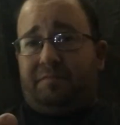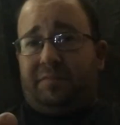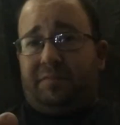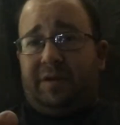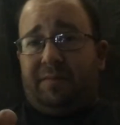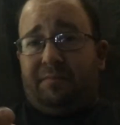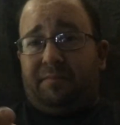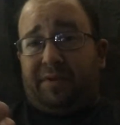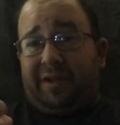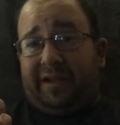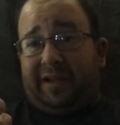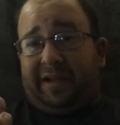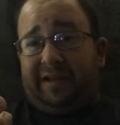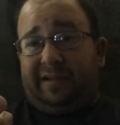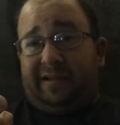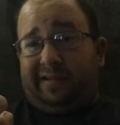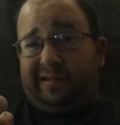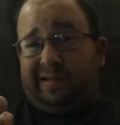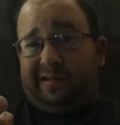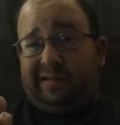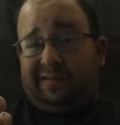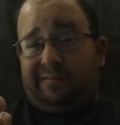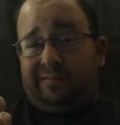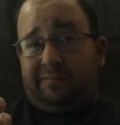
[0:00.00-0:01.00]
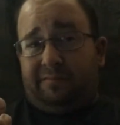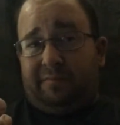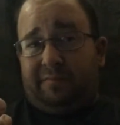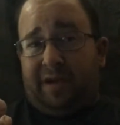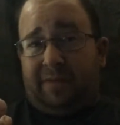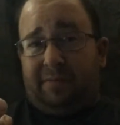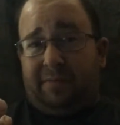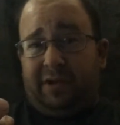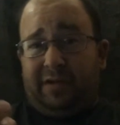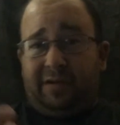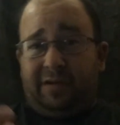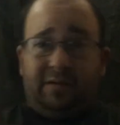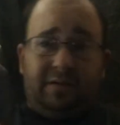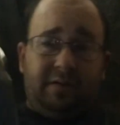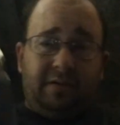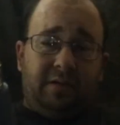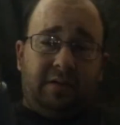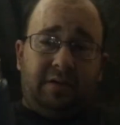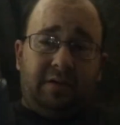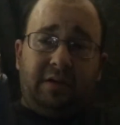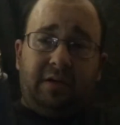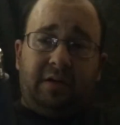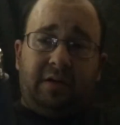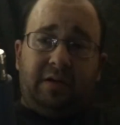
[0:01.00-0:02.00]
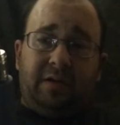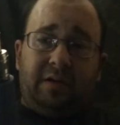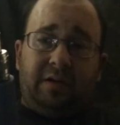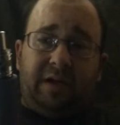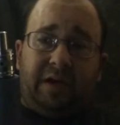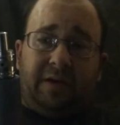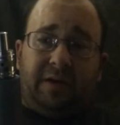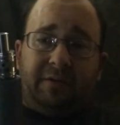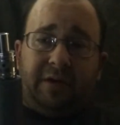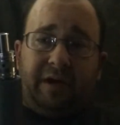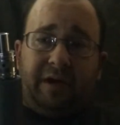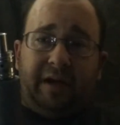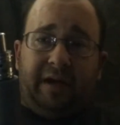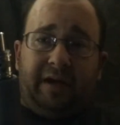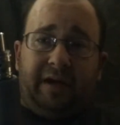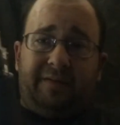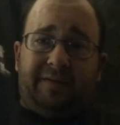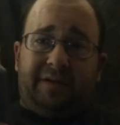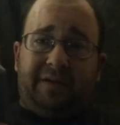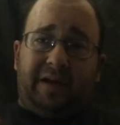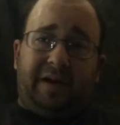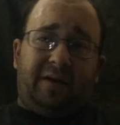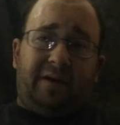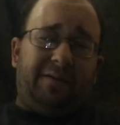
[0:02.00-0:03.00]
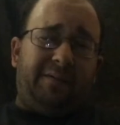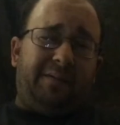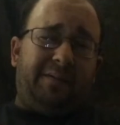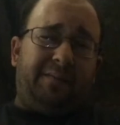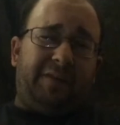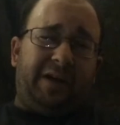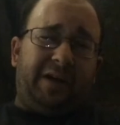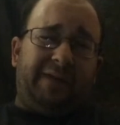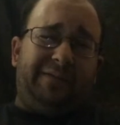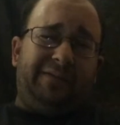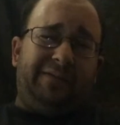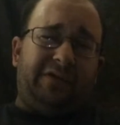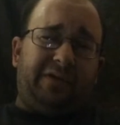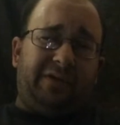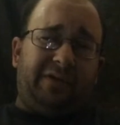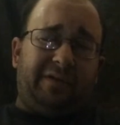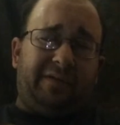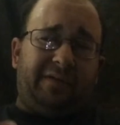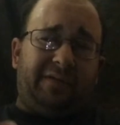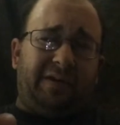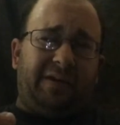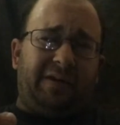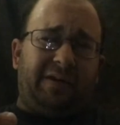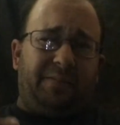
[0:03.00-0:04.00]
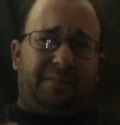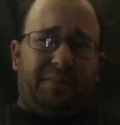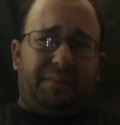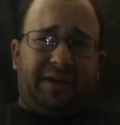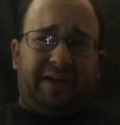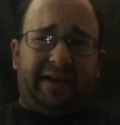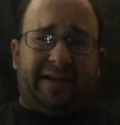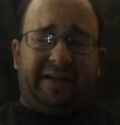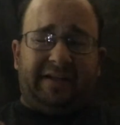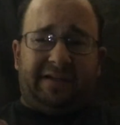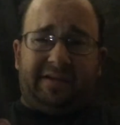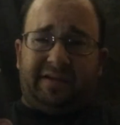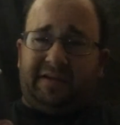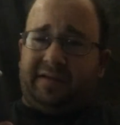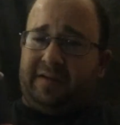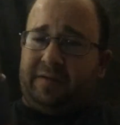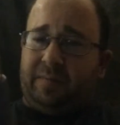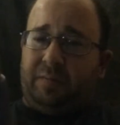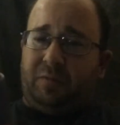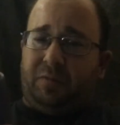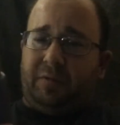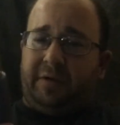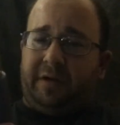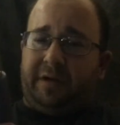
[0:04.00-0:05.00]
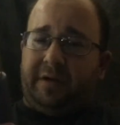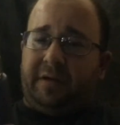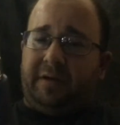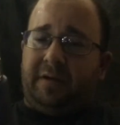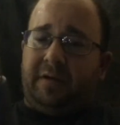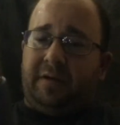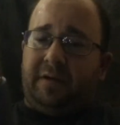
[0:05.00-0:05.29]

complaints, maybe, that I would have, and I'm not even sure if they're complaints at this point.